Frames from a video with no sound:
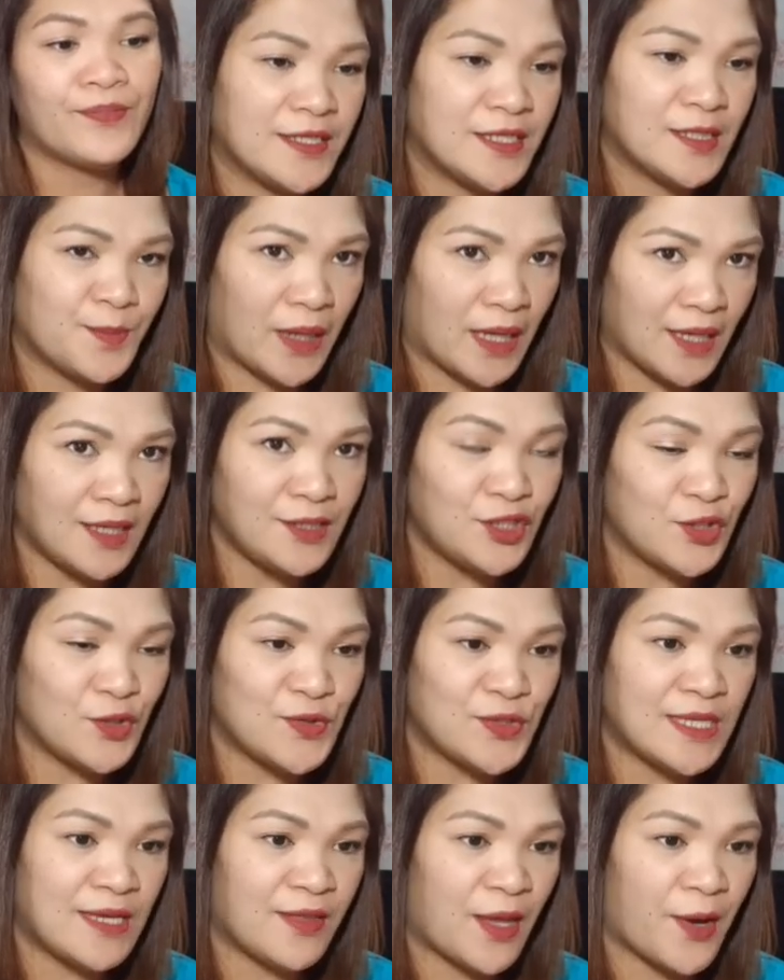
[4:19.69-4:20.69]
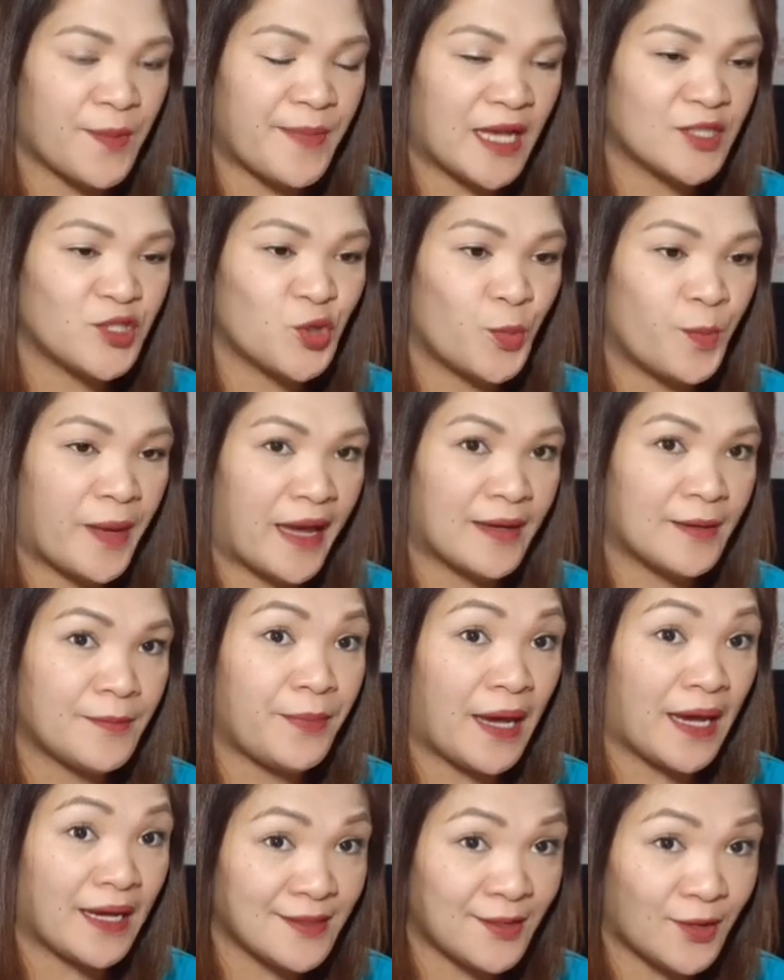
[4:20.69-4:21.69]
This page, you see there
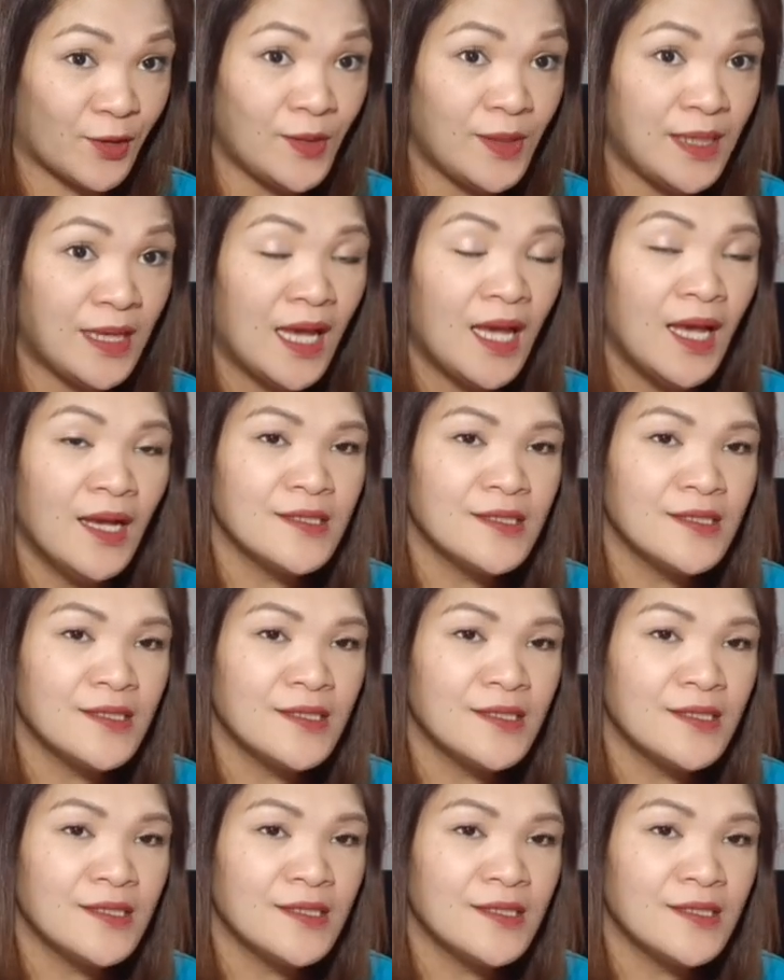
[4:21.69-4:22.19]
Metrobank passcode.